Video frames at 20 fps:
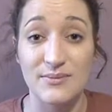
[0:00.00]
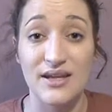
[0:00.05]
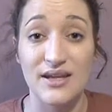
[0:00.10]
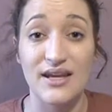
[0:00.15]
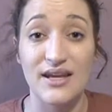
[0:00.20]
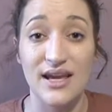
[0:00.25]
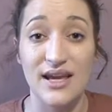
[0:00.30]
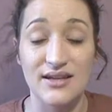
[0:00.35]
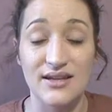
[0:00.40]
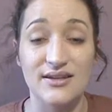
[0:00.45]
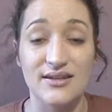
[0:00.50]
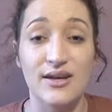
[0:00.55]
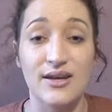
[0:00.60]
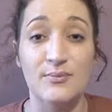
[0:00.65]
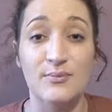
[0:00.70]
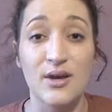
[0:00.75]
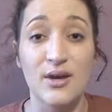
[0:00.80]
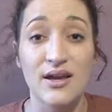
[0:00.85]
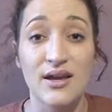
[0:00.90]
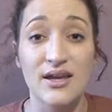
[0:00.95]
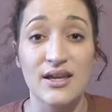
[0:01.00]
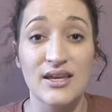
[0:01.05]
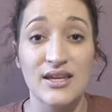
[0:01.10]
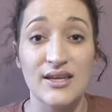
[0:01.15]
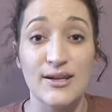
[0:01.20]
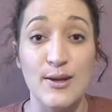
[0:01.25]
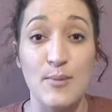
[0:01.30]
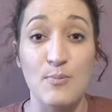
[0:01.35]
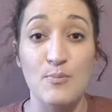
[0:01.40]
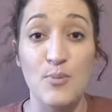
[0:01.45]
to end up
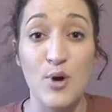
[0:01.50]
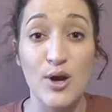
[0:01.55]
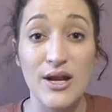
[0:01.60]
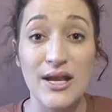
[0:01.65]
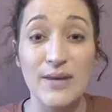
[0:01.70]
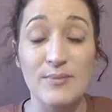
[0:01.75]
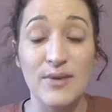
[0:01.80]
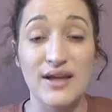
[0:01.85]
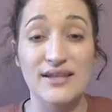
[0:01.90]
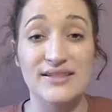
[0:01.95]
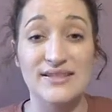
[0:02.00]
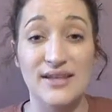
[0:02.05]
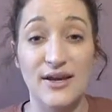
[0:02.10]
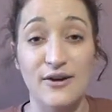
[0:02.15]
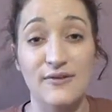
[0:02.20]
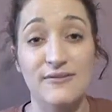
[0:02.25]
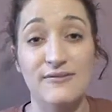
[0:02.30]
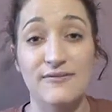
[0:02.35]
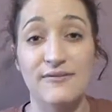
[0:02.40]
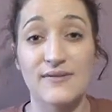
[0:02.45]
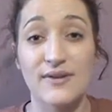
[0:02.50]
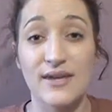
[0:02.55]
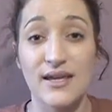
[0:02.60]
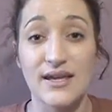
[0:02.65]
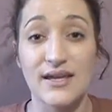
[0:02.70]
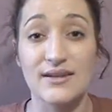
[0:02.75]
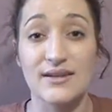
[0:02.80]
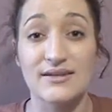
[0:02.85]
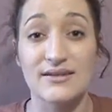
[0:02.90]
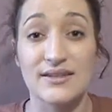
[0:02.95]
putting myself
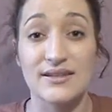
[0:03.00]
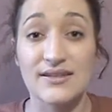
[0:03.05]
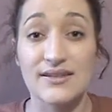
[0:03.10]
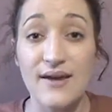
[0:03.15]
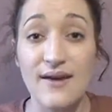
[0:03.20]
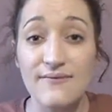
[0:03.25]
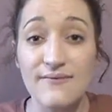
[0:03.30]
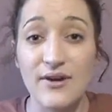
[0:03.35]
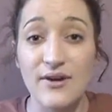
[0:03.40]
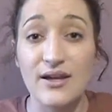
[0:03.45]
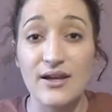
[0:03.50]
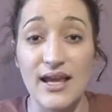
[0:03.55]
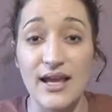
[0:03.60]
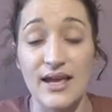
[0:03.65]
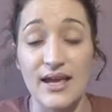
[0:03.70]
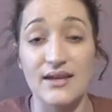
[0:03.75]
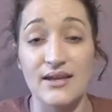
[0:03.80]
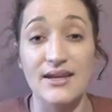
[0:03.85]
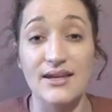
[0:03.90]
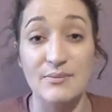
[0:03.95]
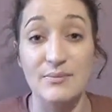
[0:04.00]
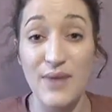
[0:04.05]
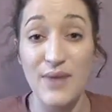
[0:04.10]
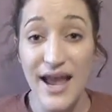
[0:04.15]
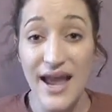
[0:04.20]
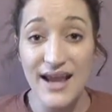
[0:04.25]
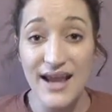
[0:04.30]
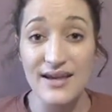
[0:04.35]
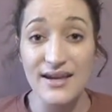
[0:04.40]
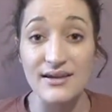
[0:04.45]
in discomfort and in
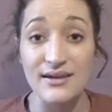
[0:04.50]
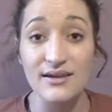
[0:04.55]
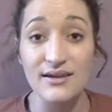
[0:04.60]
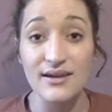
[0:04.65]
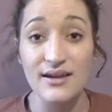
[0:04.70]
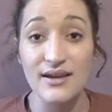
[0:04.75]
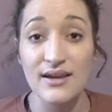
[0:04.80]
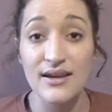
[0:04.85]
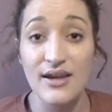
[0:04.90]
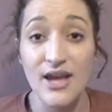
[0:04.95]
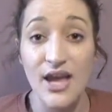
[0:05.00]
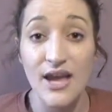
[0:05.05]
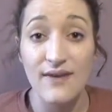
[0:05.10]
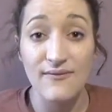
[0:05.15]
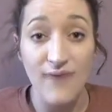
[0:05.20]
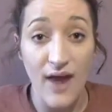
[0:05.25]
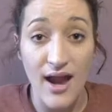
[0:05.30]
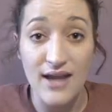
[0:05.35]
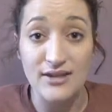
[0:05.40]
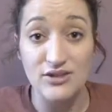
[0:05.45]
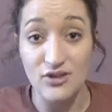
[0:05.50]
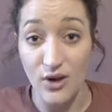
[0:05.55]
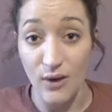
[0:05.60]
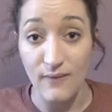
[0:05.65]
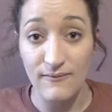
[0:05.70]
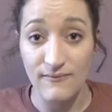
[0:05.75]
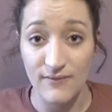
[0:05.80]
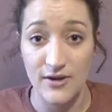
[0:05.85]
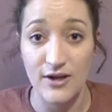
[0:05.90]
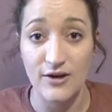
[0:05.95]
pain if I
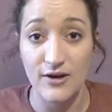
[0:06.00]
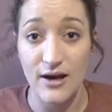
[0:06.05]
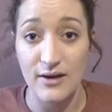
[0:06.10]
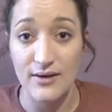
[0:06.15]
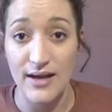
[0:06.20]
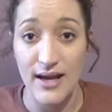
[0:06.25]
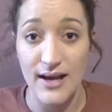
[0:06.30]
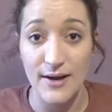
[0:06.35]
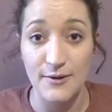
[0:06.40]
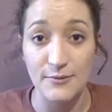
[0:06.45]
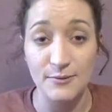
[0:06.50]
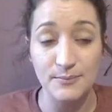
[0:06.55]
don't figure out how.